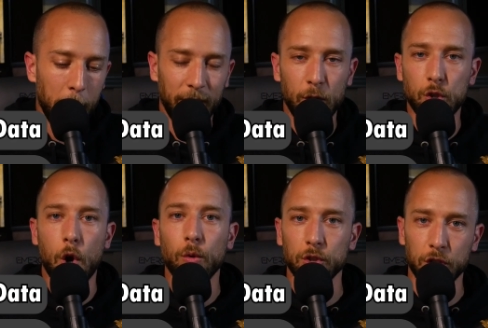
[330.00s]
But if you
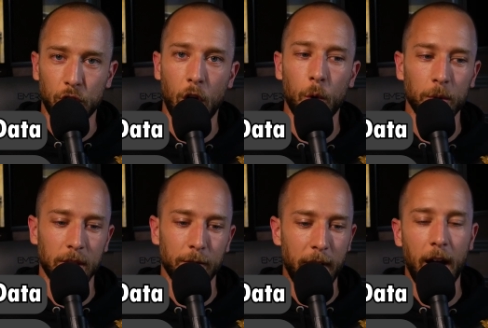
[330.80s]
don't start
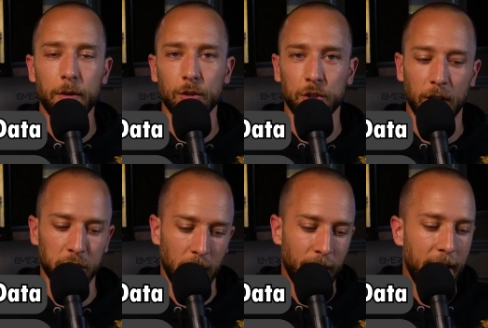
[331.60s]
with the value
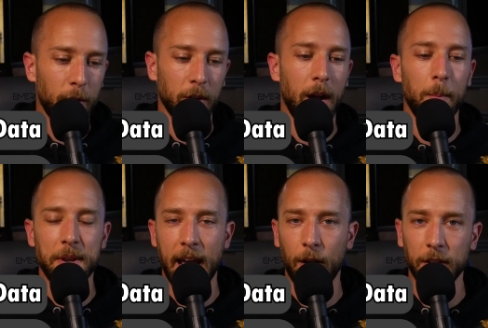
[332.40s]
structure, if I don't
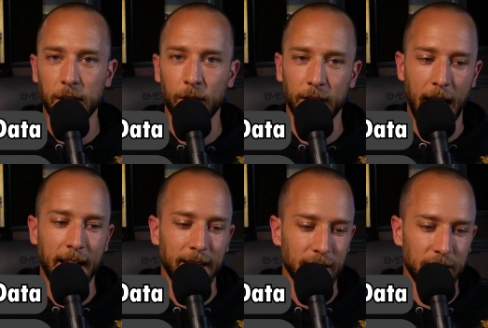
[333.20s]
come down here and,
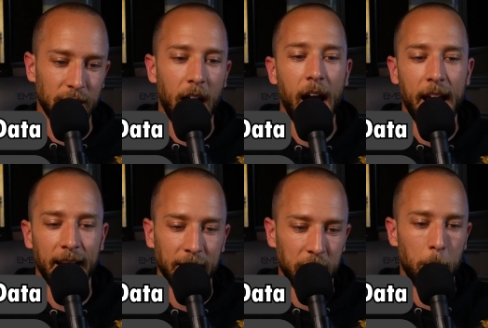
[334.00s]
and
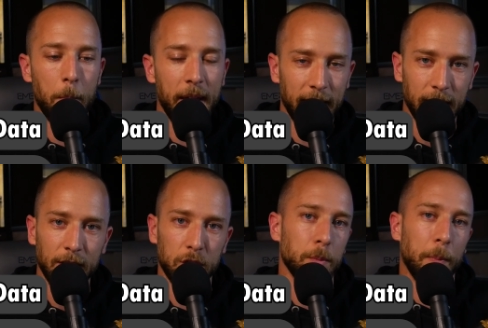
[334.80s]
decide and commit
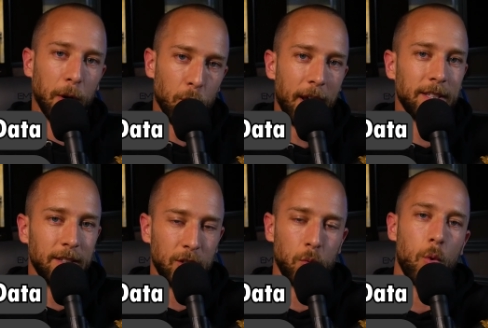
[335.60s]
to
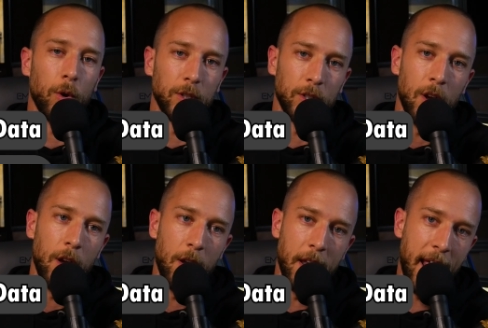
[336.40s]
progressing towards
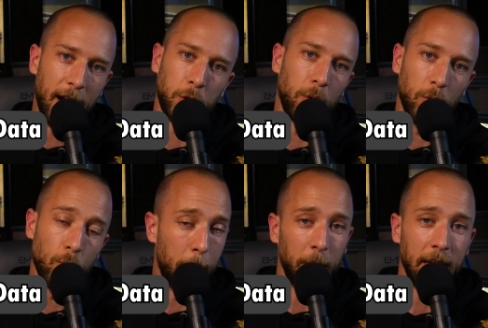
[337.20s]
natural
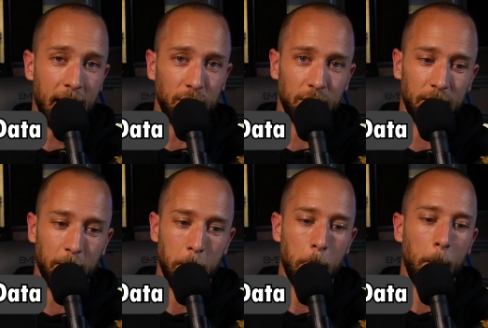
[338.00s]

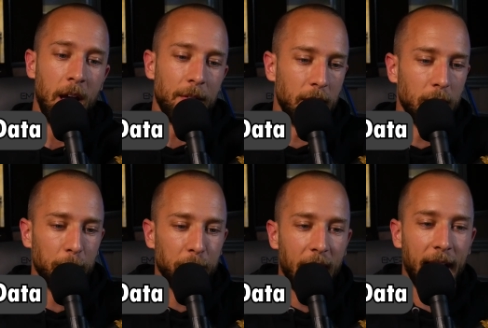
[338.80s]
replication, then
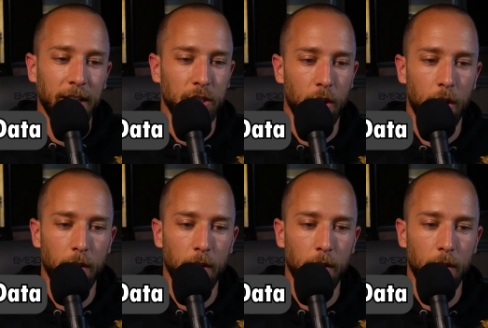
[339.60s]
the facts